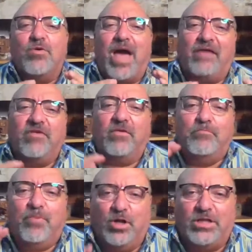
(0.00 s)
you have a
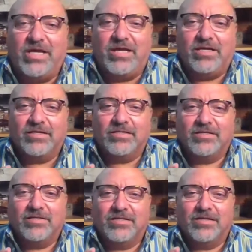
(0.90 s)
bully
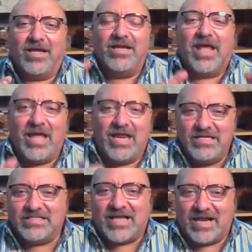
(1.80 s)
in
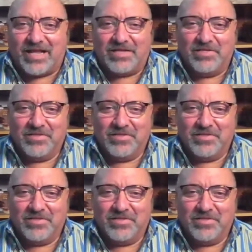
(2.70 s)
any setting,